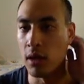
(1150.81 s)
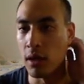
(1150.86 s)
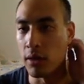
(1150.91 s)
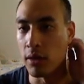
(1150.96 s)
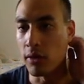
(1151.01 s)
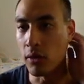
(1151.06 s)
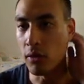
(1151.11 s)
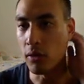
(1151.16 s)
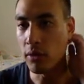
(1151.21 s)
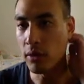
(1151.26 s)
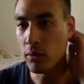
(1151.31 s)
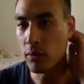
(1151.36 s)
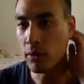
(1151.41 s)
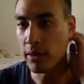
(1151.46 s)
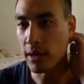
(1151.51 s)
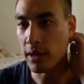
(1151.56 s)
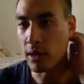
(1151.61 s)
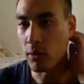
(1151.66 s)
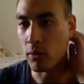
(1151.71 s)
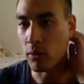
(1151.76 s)
The only one
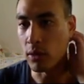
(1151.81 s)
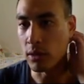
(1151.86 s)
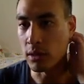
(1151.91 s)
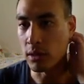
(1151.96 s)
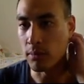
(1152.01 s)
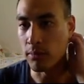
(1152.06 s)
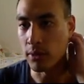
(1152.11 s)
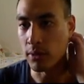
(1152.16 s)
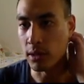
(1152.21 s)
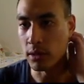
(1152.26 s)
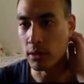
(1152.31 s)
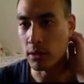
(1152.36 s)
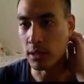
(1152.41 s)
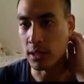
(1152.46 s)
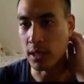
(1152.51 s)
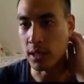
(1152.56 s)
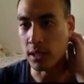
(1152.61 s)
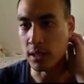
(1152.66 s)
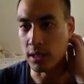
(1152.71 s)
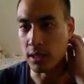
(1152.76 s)
that I wanted to bring to
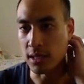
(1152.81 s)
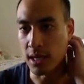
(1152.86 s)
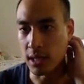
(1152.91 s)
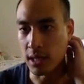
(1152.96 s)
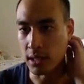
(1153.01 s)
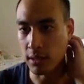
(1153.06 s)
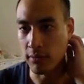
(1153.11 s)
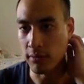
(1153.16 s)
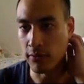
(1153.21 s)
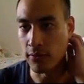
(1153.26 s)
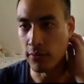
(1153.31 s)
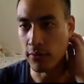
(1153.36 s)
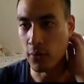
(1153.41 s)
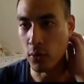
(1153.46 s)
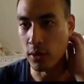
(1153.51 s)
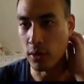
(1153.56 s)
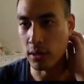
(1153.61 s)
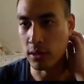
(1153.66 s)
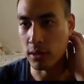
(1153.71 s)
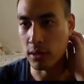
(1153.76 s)
attention is actually
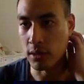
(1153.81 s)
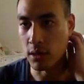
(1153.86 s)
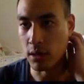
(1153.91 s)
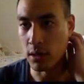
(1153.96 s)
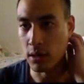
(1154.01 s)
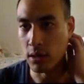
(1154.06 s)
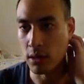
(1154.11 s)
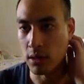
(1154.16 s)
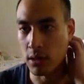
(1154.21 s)
VoidStar.